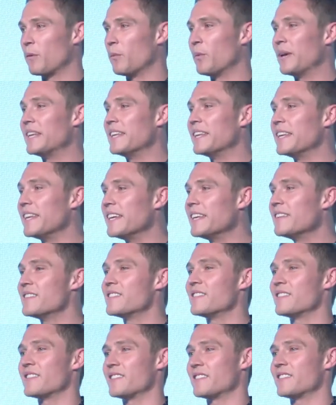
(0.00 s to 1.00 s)
We need
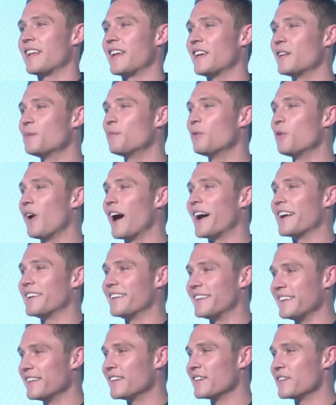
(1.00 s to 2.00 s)
sustainable
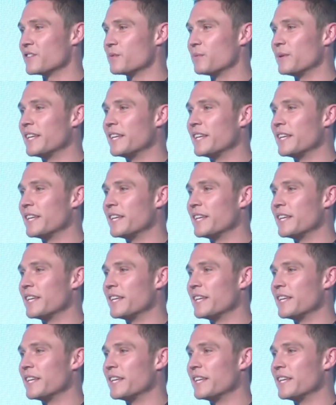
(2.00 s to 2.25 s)
ideas.